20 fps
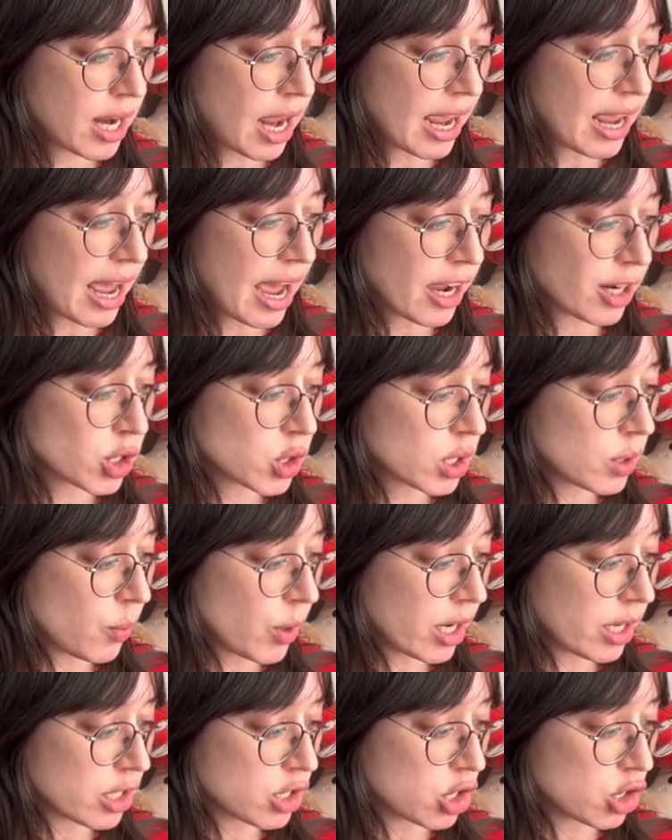I actually
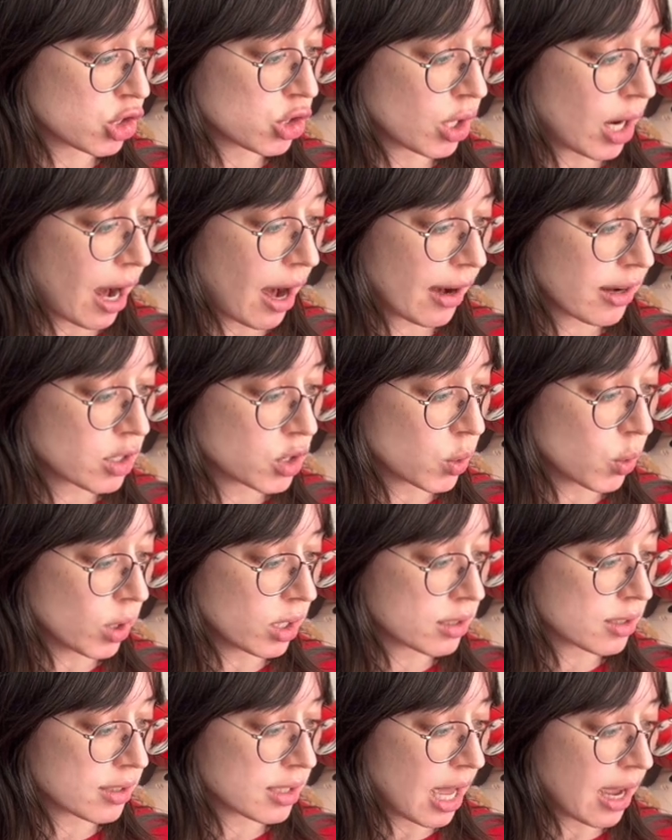want it to track
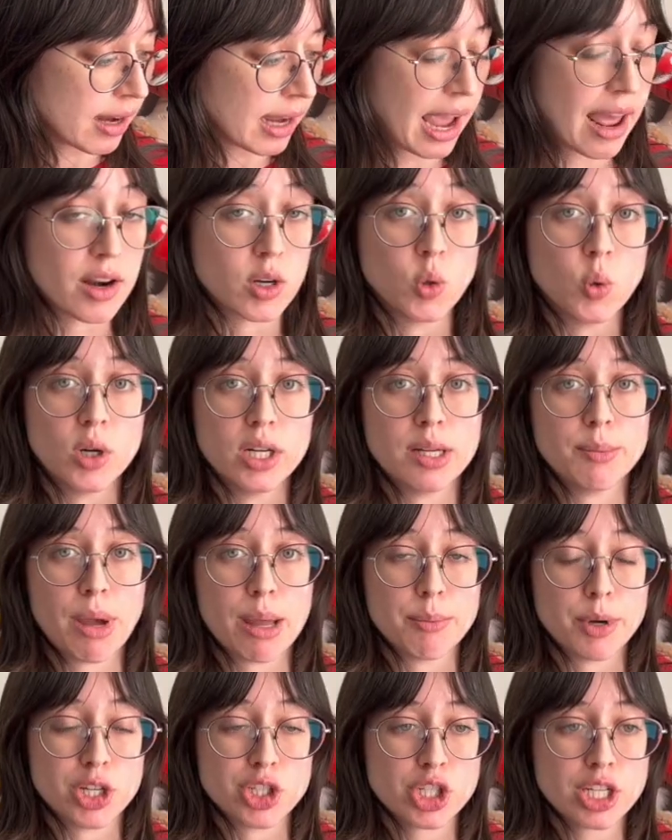towards that category in my
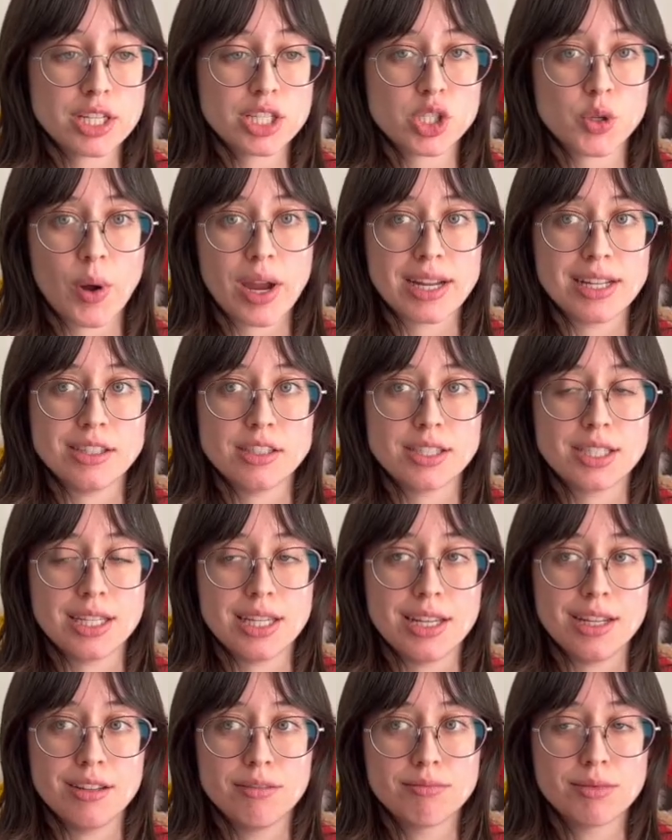budget so I can
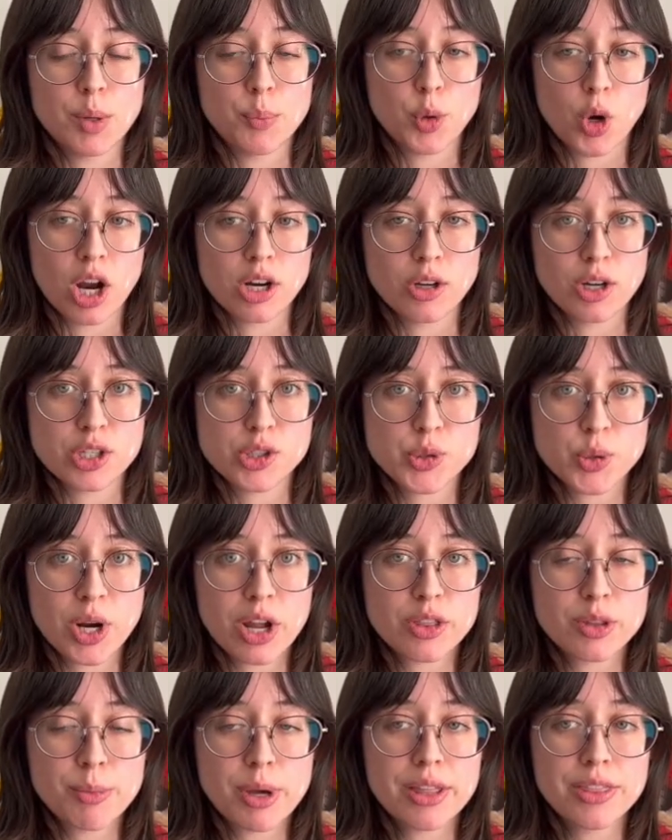see the progress throughout
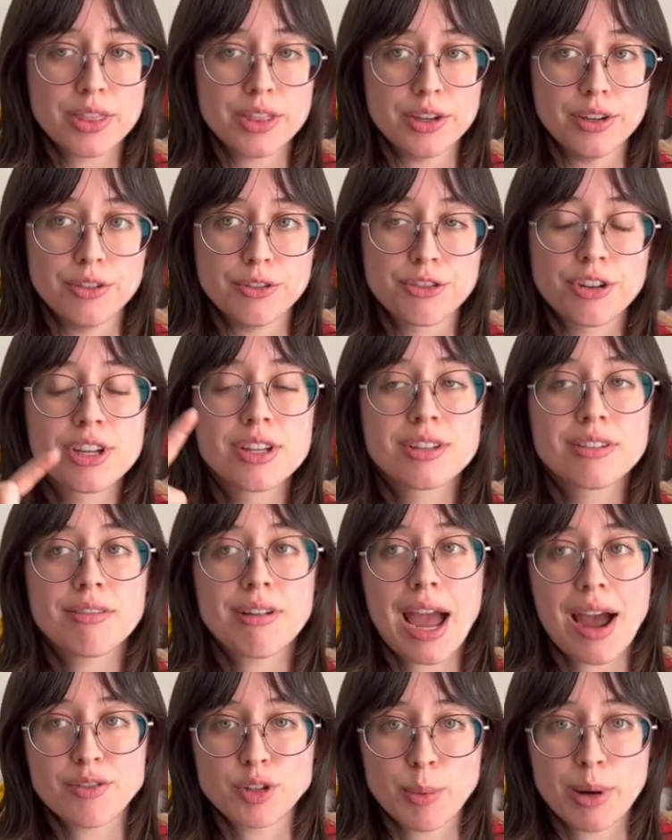the month of
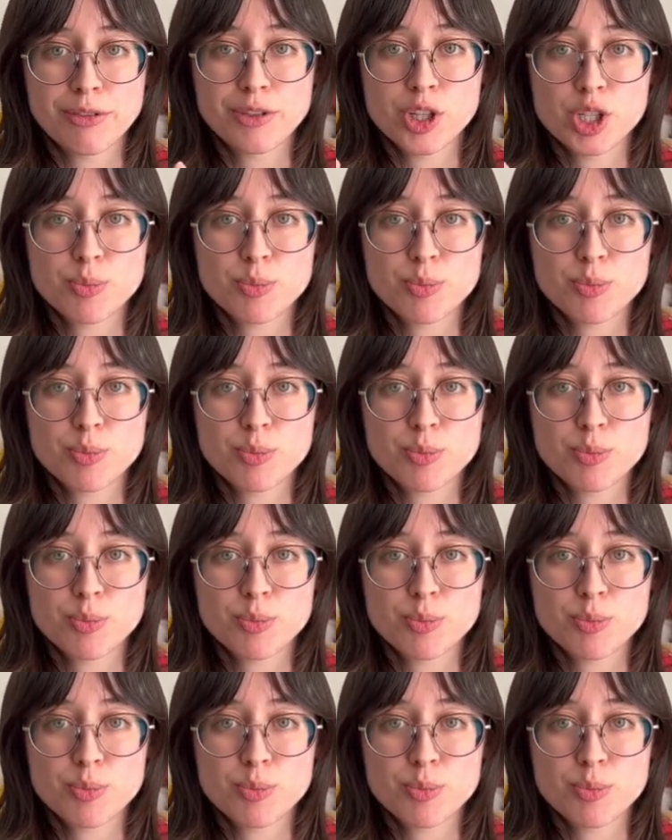after my first